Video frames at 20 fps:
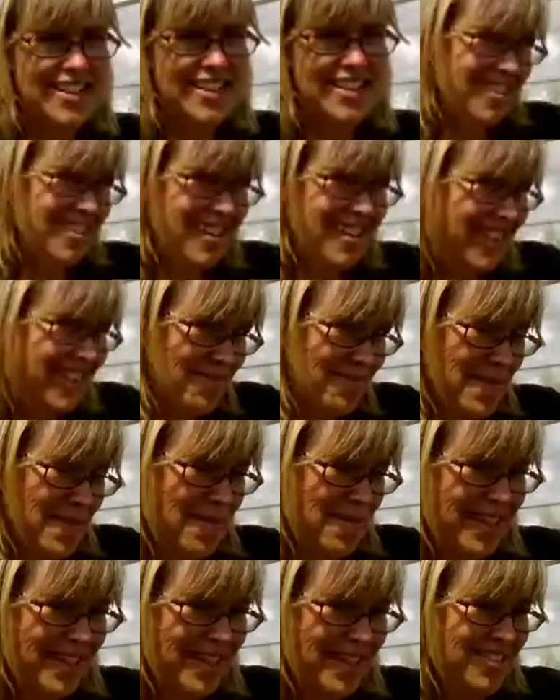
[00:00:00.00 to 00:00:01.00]
decided
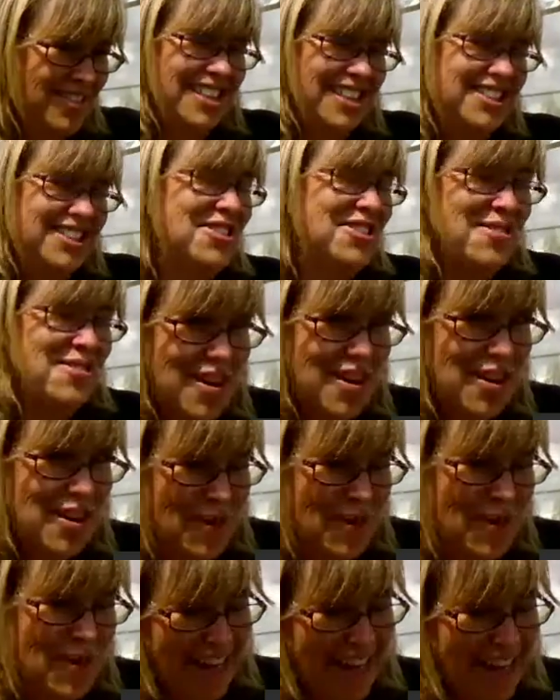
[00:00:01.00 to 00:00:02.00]
maybe New Zealand's too far
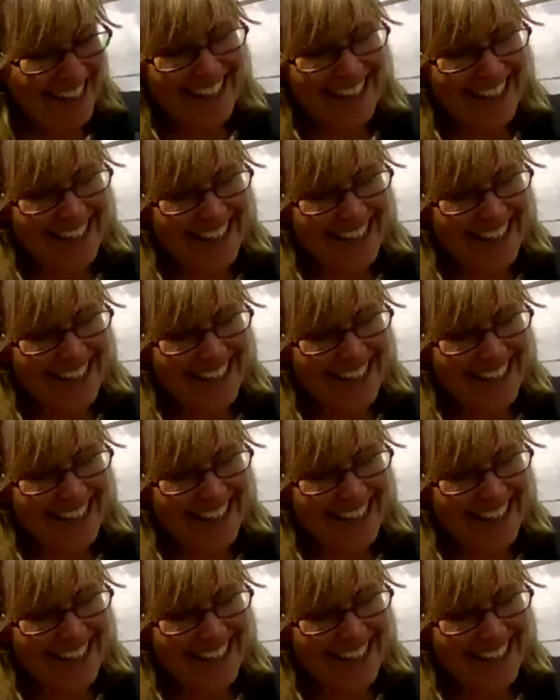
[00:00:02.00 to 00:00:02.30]
away.